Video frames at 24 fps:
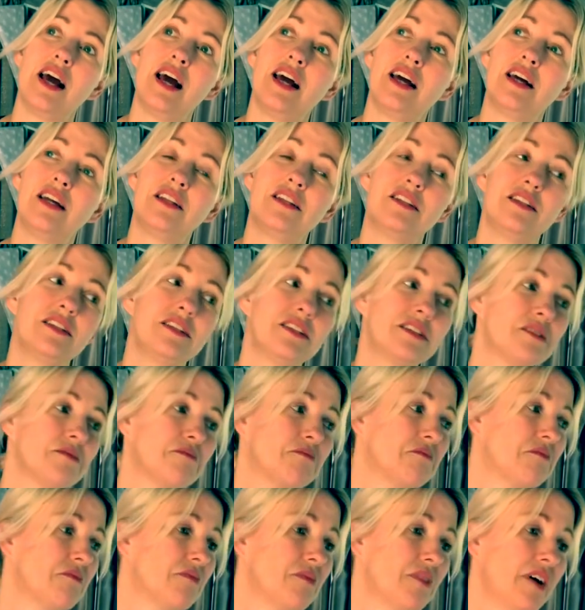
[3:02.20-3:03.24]
and
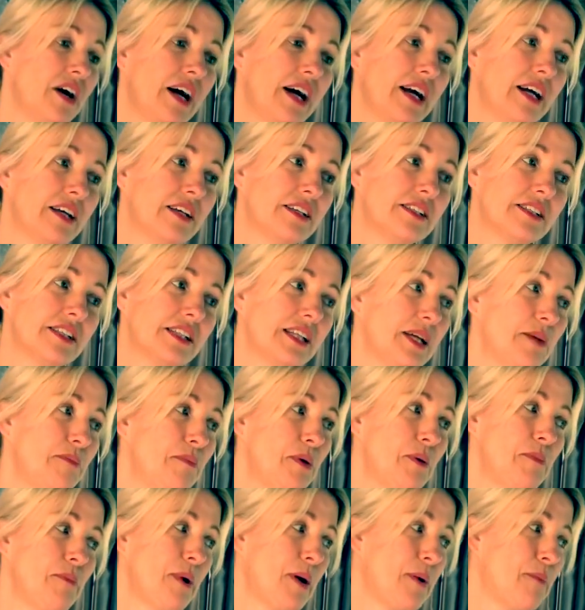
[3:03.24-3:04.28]
I can
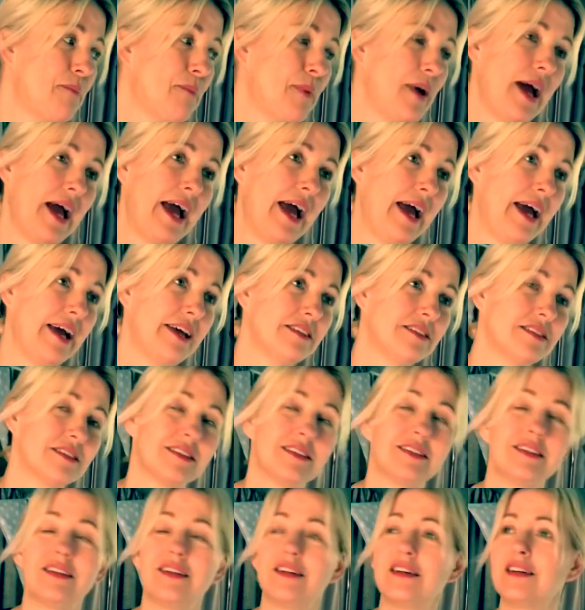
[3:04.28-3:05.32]
sleep in my bed
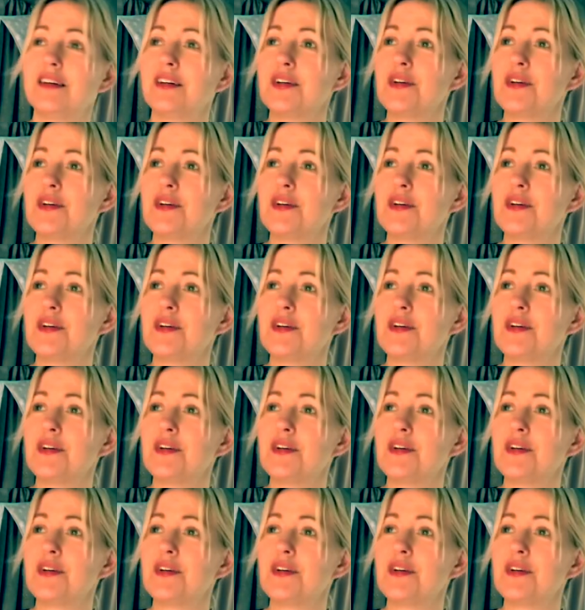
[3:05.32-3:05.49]
and